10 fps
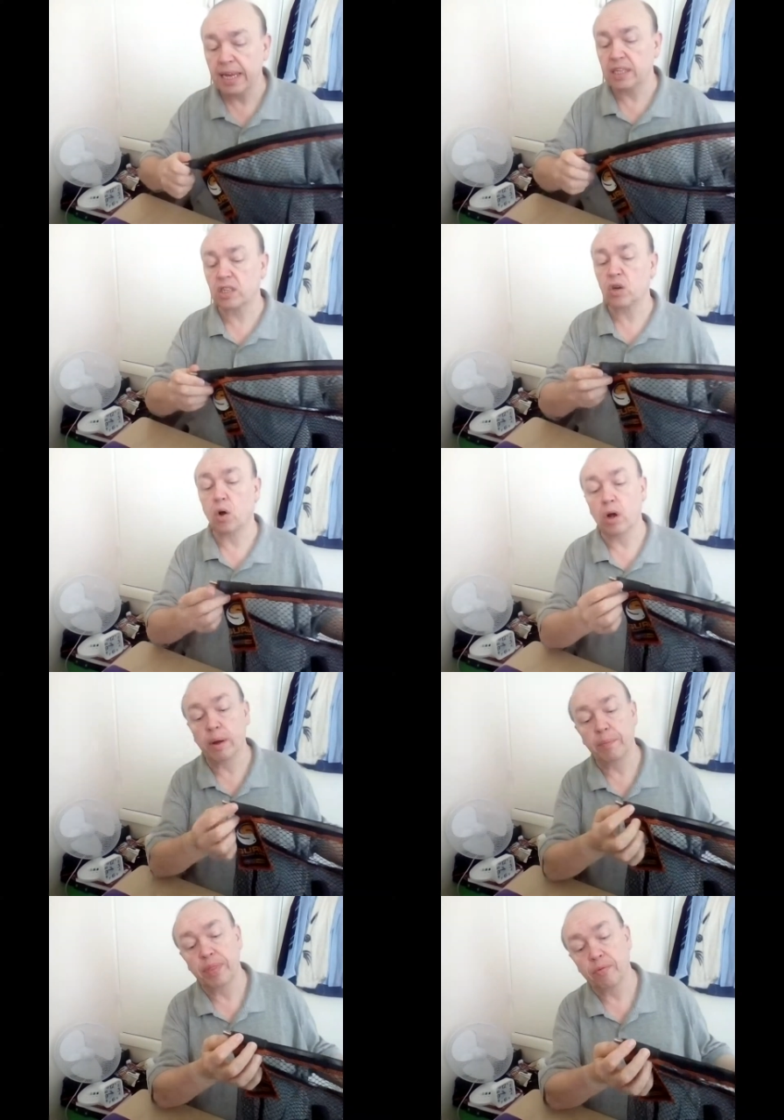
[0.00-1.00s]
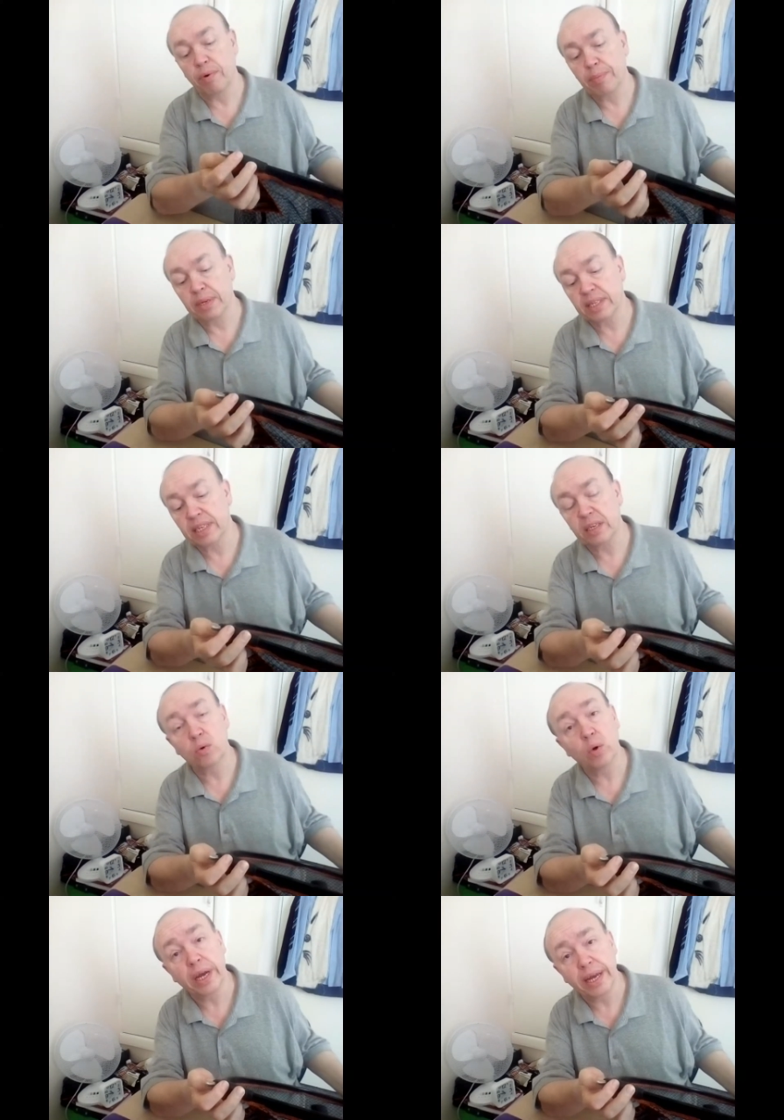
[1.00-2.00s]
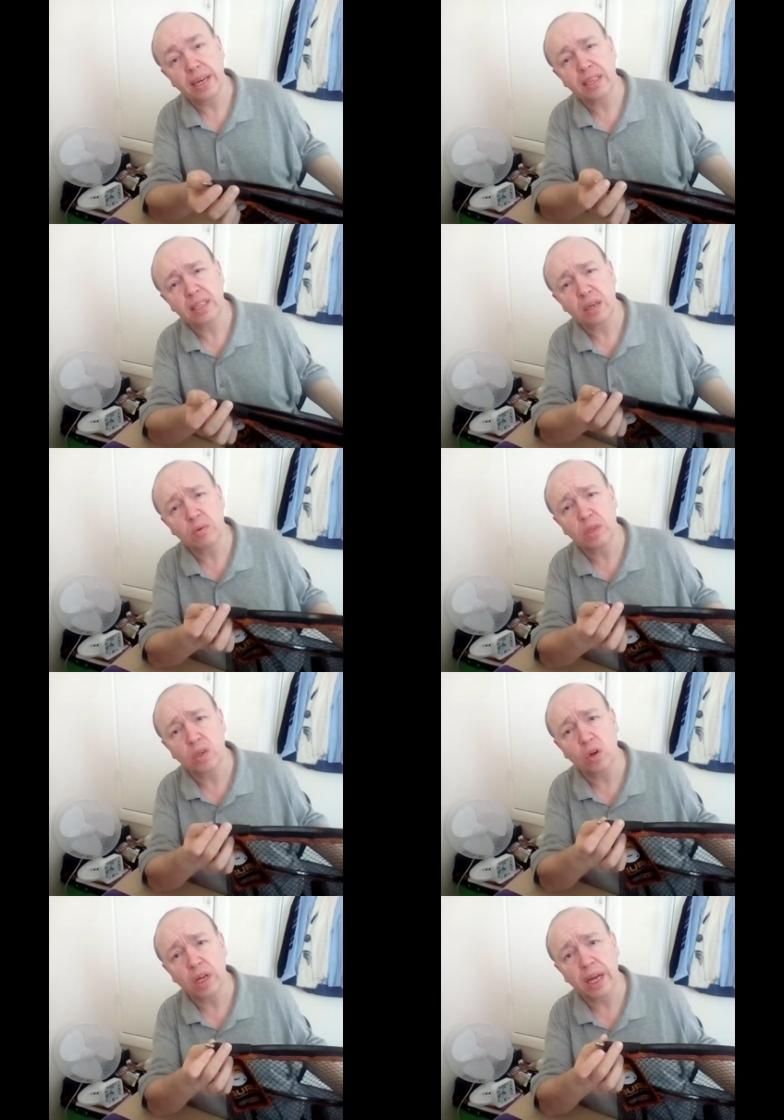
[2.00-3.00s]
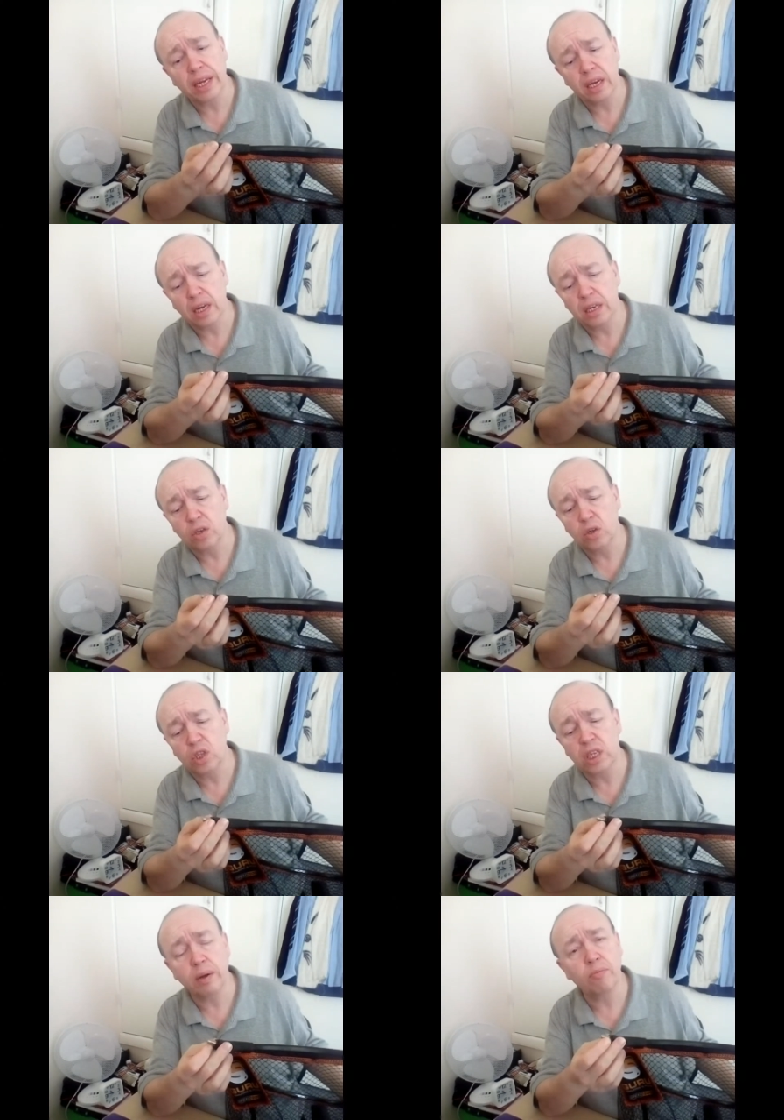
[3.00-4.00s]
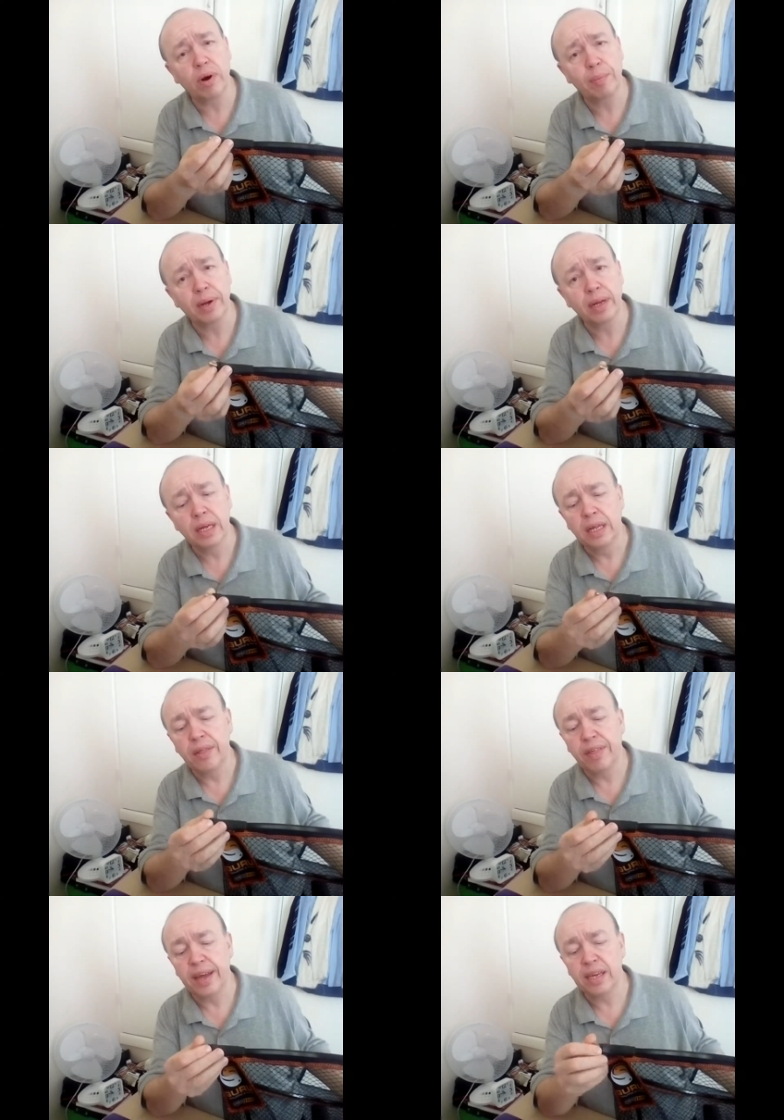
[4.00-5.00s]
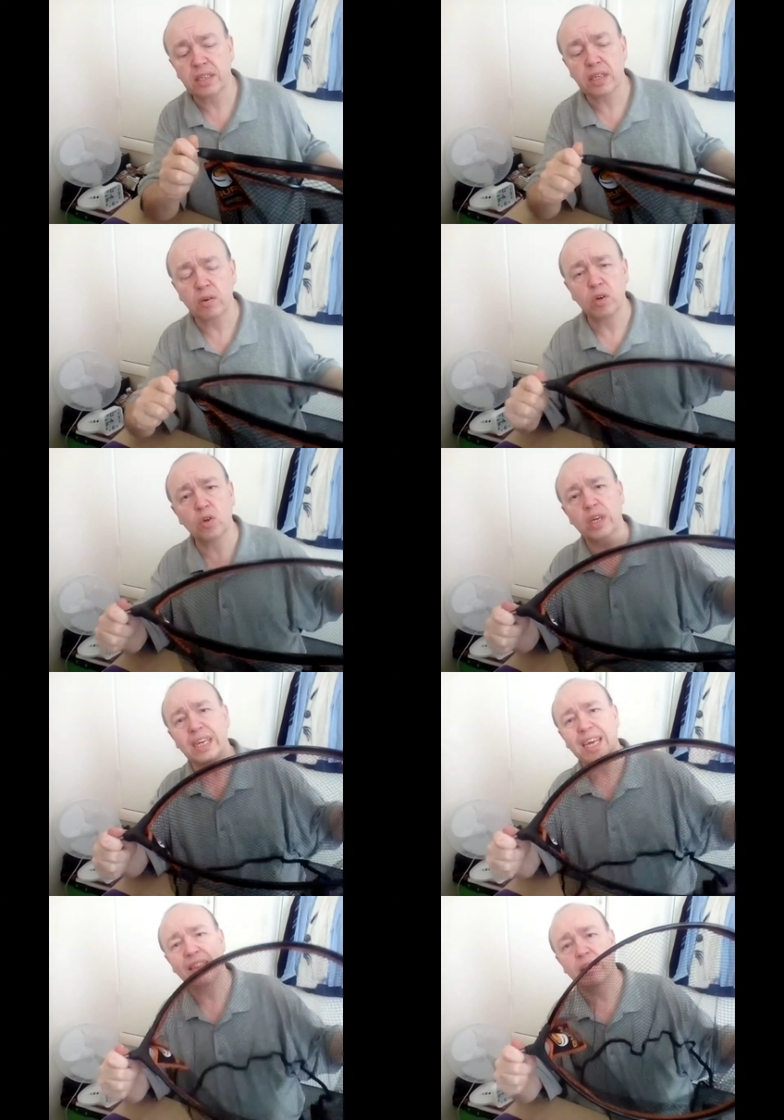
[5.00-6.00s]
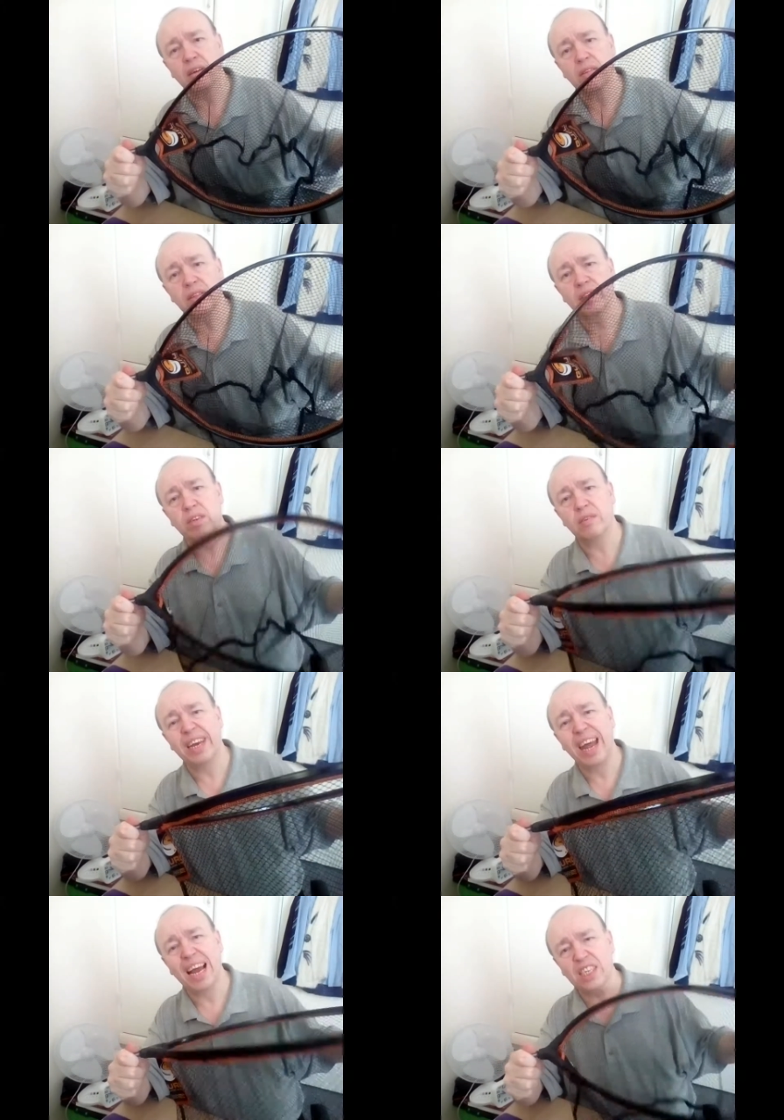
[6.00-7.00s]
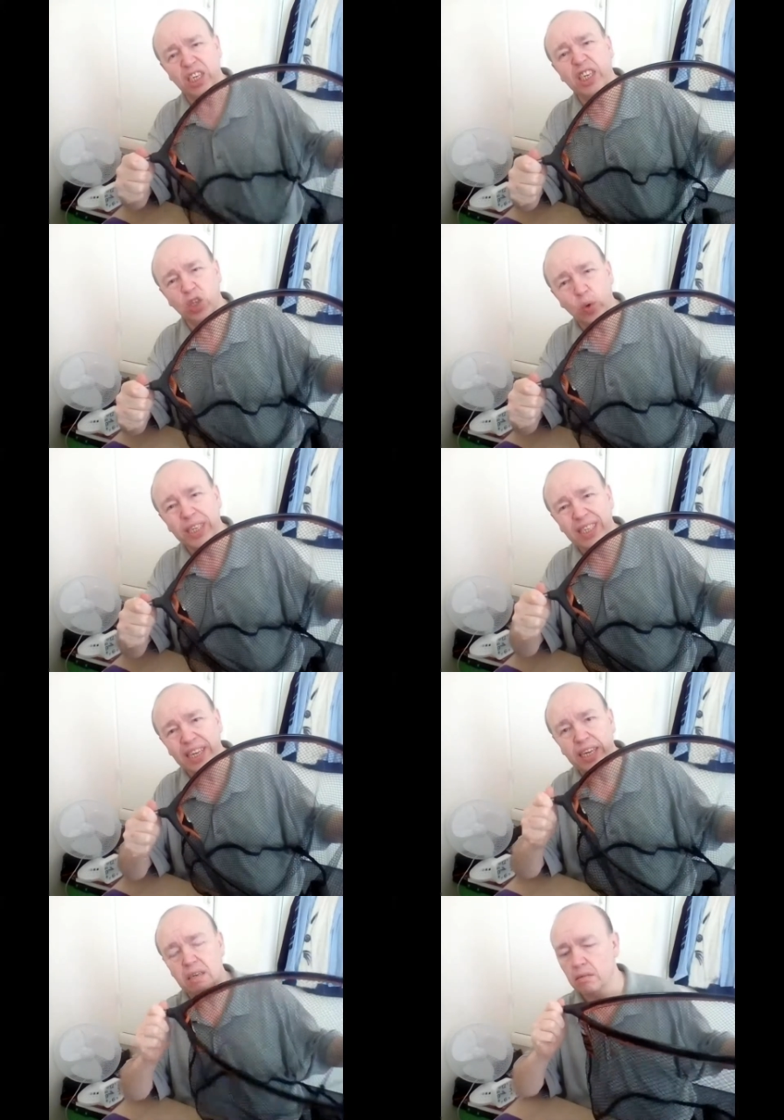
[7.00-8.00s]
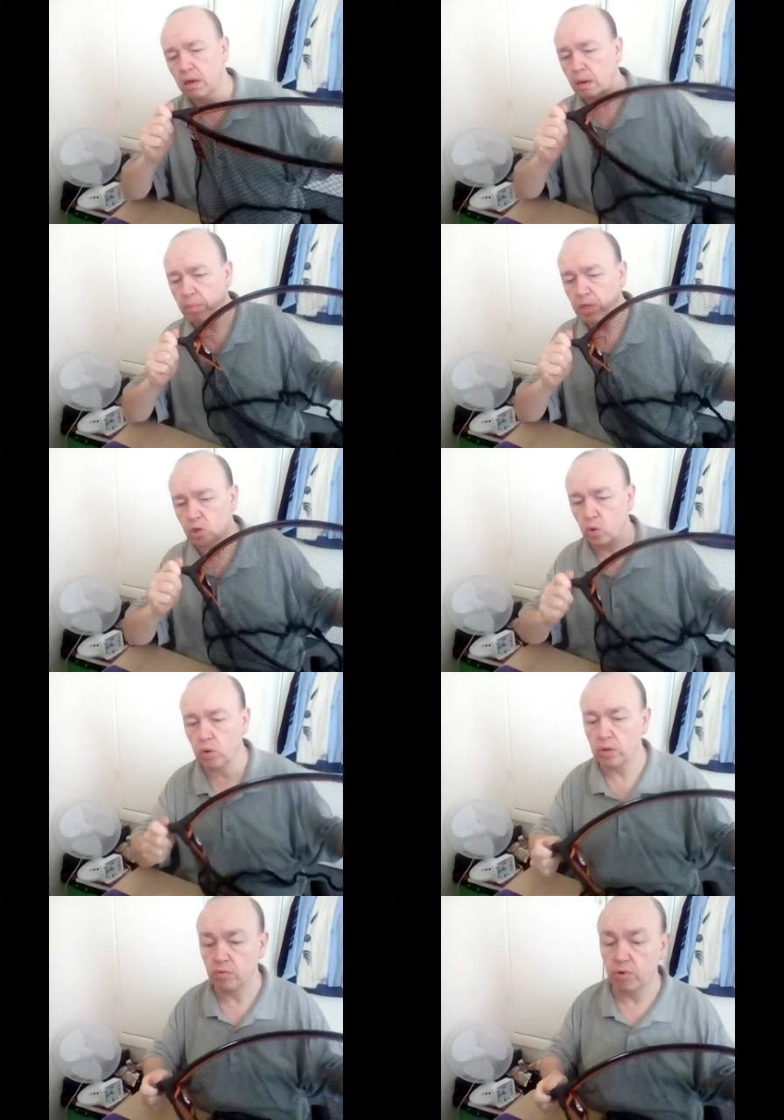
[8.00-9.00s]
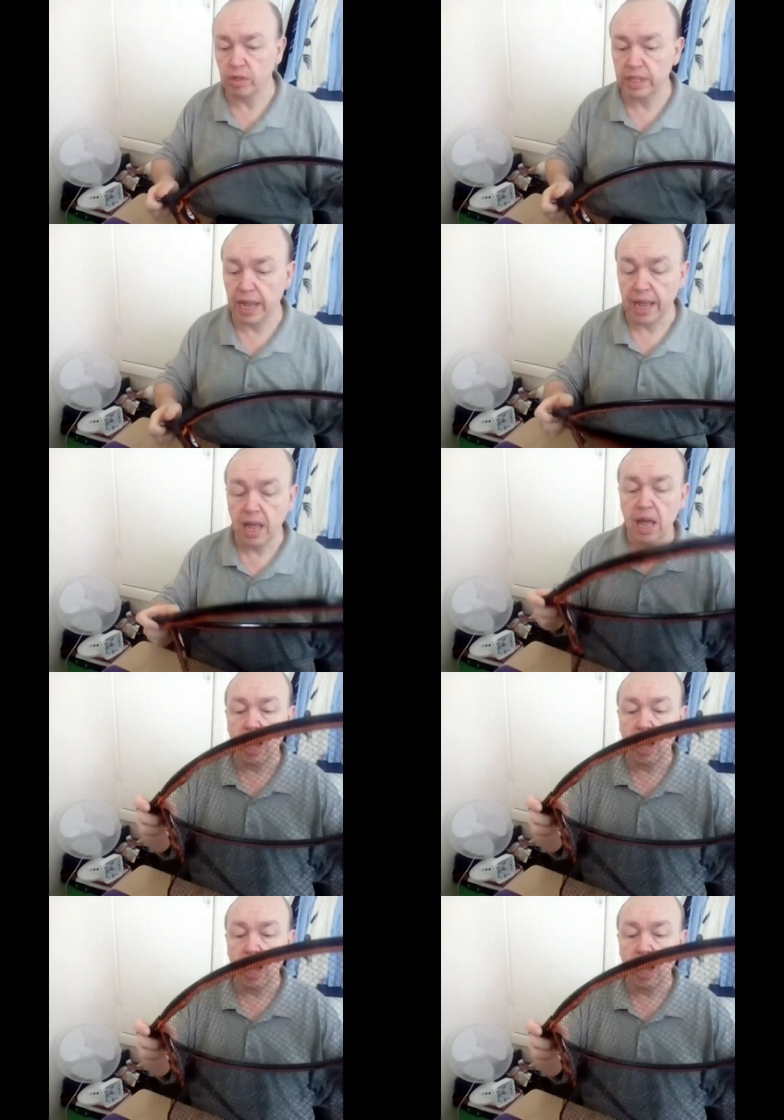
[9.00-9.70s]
It's got the rubber seal here, so it's got a non-slip rubber there, so you're not going to get the net actually twisting at all on the rod there.